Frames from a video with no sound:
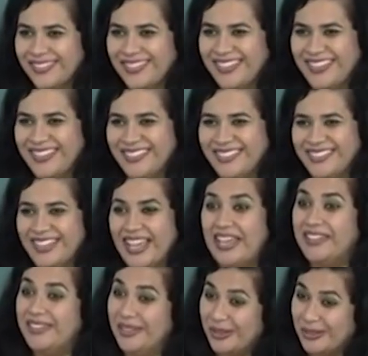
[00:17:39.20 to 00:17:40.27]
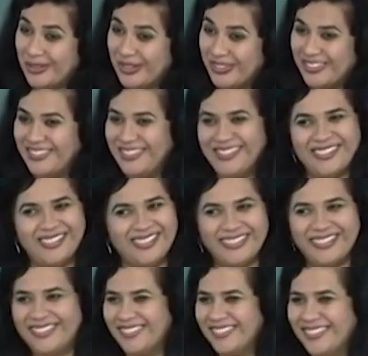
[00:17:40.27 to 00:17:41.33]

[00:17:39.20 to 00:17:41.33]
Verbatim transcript: yes, anti-authoritarian